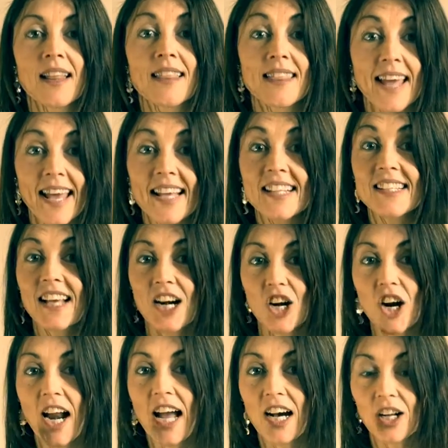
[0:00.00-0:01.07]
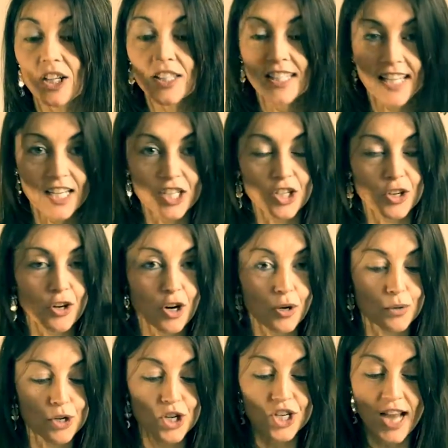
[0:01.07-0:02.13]
things that are held in your
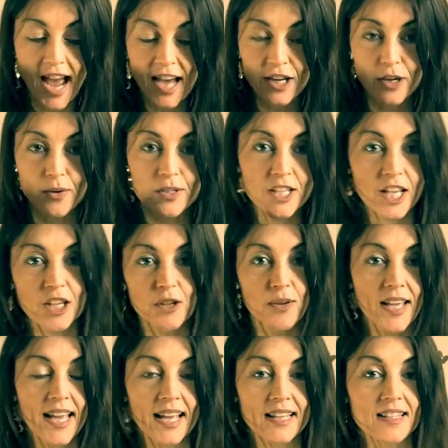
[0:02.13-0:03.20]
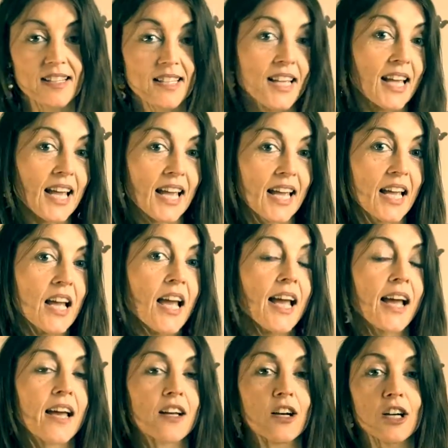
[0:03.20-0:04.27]
own shadows that you can't see
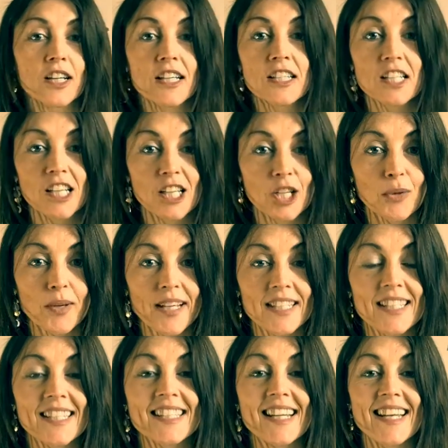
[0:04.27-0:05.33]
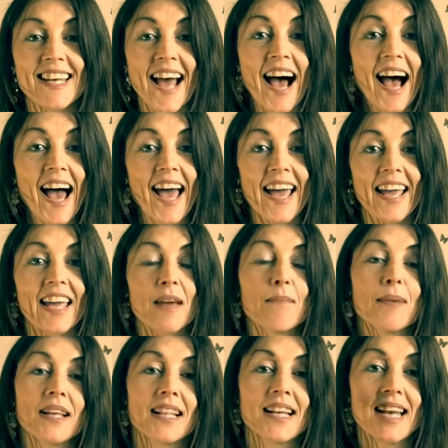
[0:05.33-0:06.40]
and are continuing to deny and
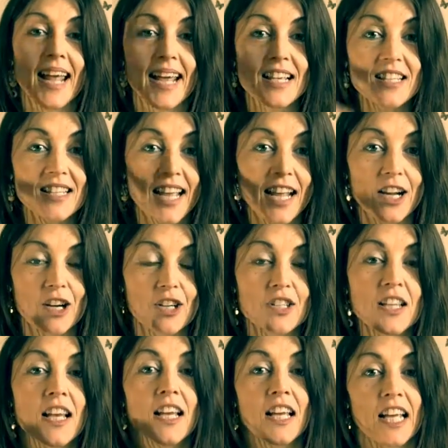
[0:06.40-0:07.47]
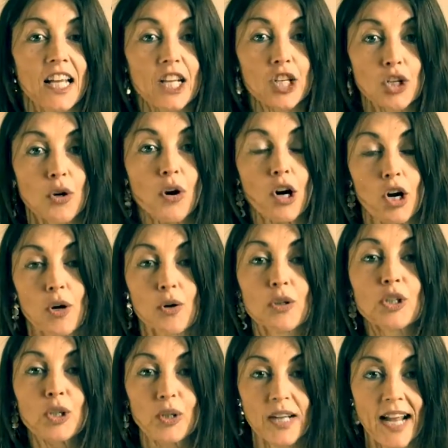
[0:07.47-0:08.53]
be the naysayers in your own
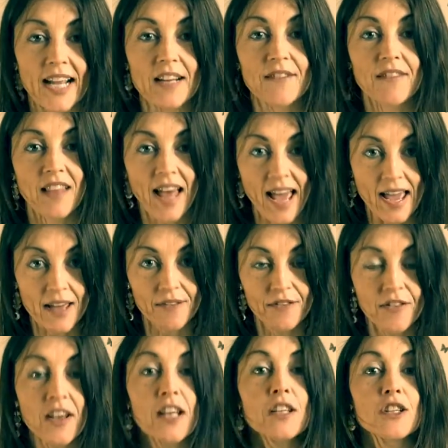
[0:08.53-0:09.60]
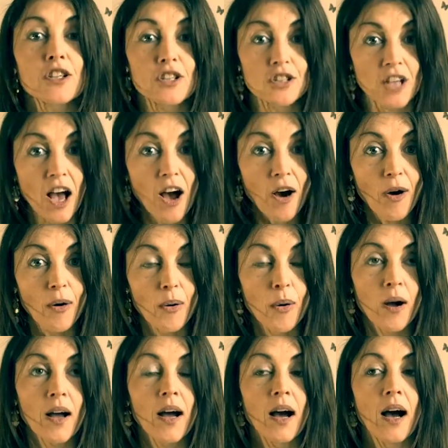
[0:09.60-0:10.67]
creative life. So